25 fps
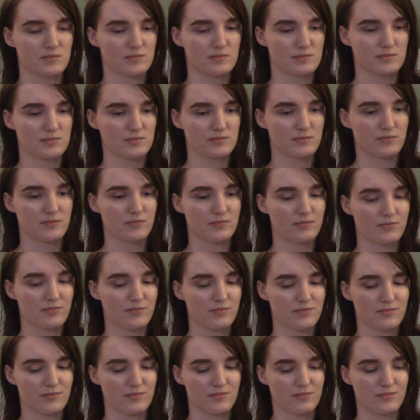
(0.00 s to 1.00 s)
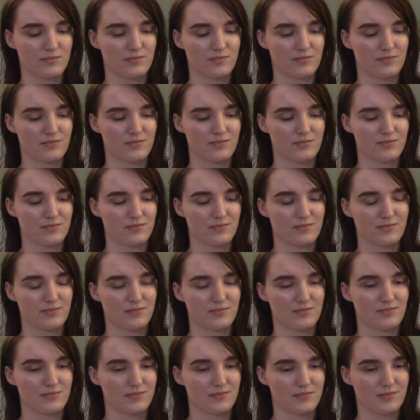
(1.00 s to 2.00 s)

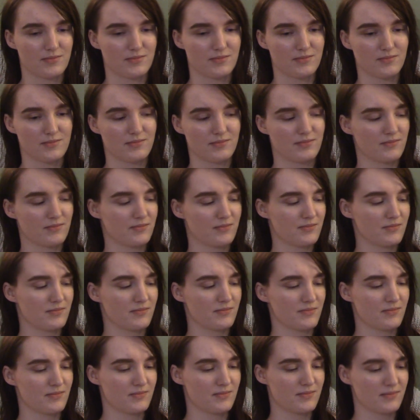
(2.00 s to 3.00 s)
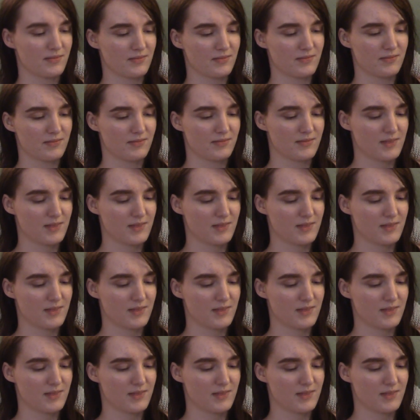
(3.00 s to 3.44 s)
The person shown says nothing.